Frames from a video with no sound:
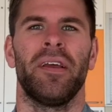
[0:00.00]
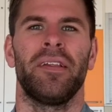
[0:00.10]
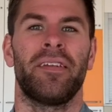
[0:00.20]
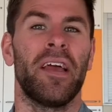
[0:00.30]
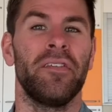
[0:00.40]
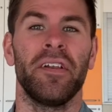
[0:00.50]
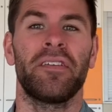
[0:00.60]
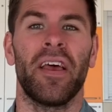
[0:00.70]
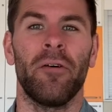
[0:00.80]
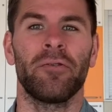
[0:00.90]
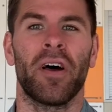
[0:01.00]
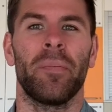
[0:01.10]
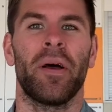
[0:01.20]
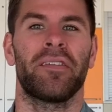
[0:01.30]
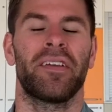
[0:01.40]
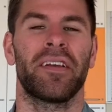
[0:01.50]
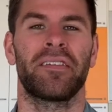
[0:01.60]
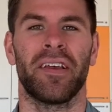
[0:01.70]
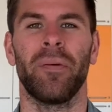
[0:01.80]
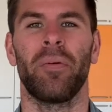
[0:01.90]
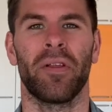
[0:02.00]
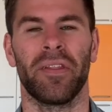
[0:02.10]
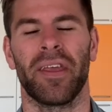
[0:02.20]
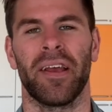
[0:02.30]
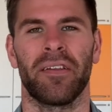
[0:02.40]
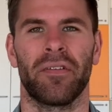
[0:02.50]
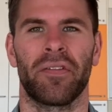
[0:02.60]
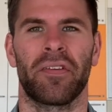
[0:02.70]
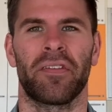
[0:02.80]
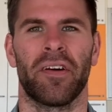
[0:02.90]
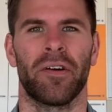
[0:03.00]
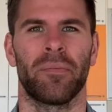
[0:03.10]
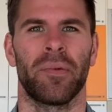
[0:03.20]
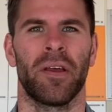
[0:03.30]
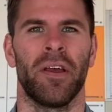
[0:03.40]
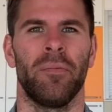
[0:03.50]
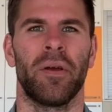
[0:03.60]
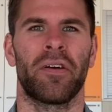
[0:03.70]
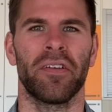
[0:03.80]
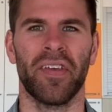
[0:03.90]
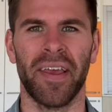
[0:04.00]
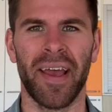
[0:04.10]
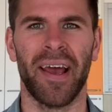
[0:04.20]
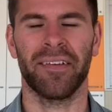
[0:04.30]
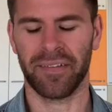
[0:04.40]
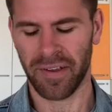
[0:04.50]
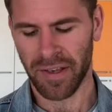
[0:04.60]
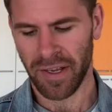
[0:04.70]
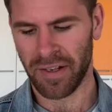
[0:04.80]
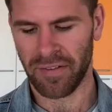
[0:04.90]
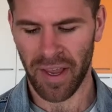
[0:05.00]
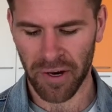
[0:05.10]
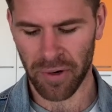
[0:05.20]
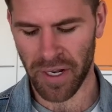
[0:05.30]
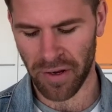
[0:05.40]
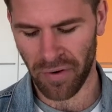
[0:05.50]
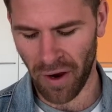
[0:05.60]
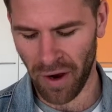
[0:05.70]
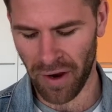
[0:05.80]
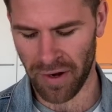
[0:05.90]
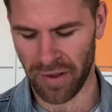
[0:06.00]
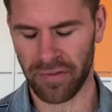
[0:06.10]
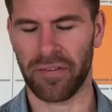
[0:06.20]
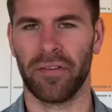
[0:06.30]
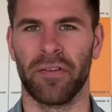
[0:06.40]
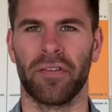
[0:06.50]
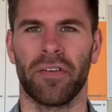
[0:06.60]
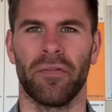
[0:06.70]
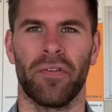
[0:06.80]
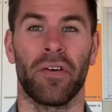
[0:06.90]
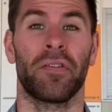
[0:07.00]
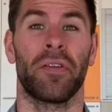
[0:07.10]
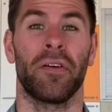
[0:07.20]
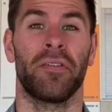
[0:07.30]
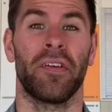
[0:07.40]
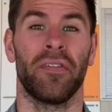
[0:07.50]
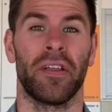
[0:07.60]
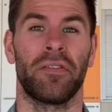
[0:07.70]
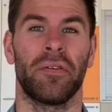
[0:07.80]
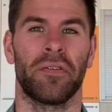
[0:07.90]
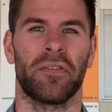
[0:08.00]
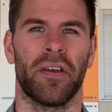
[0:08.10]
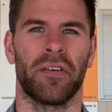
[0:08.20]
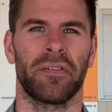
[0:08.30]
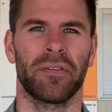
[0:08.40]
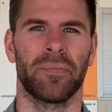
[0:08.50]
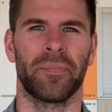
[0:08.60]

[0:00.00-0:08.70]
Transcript: David is held up as an example at the end of the psalm because he has integrity of heart, as verse 72 says.